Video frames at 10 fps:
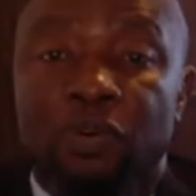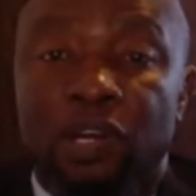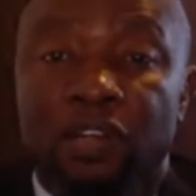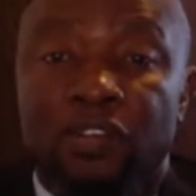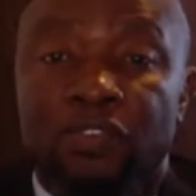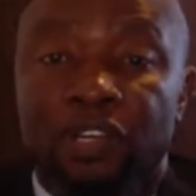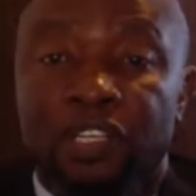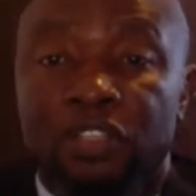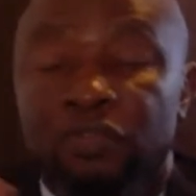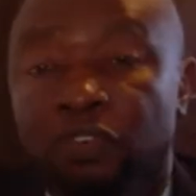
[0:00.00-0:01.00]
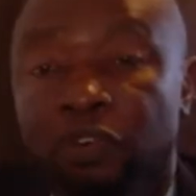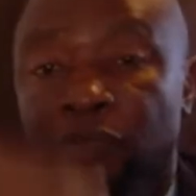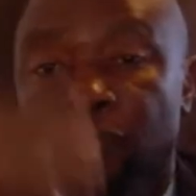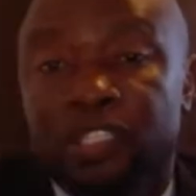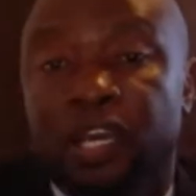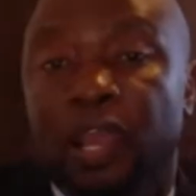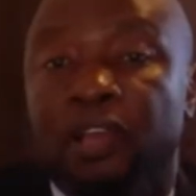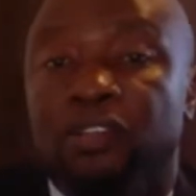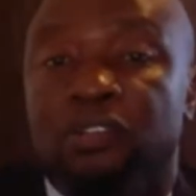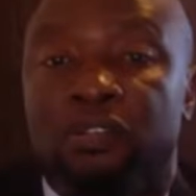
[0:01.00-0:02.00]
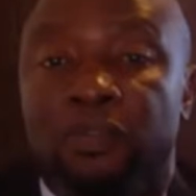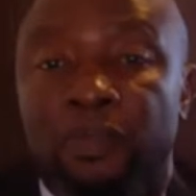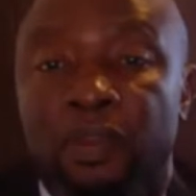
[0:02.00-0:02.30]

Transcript: warrant of arrest for Mr. X,